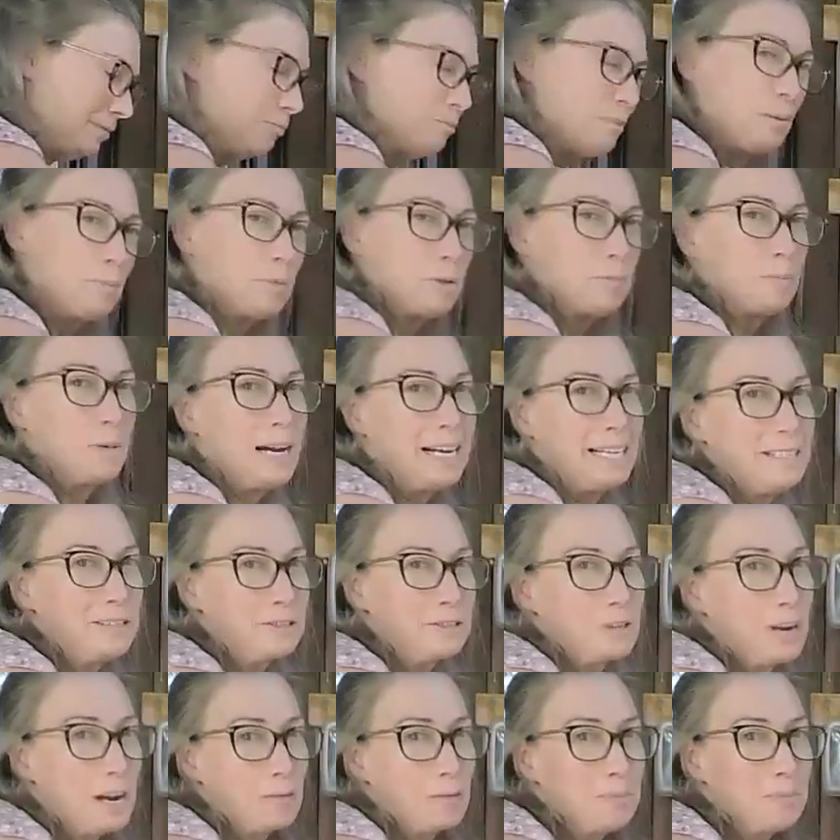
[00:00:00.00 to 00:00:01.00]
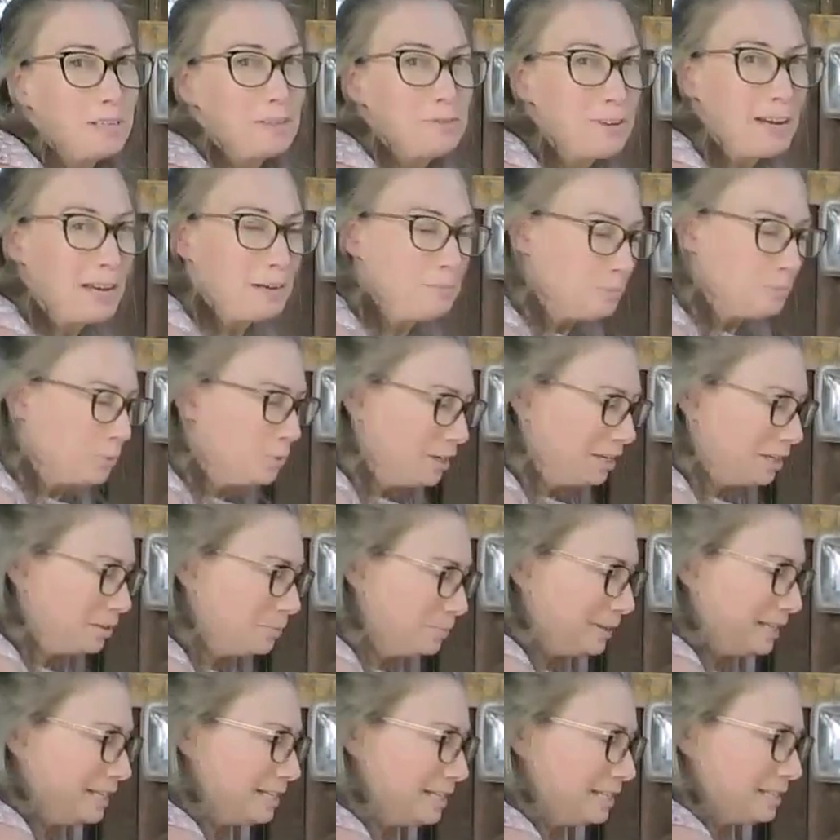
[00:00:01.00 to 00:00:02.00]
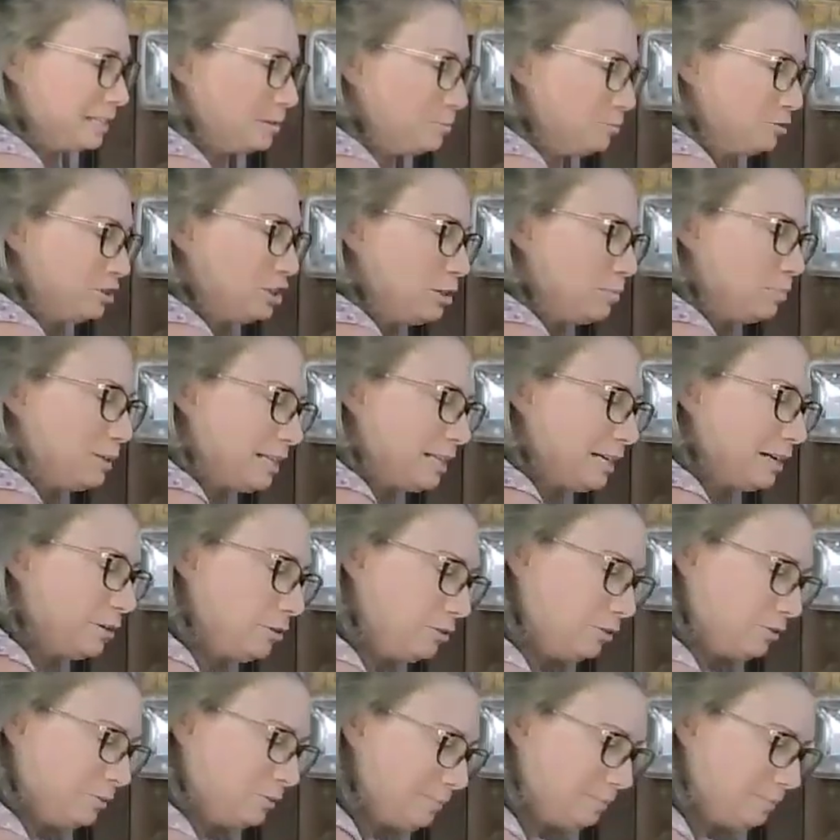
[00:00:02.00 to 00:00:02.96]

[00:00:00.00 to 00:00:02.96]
Remember, mine is ground beef and pork because I'm cheaping out.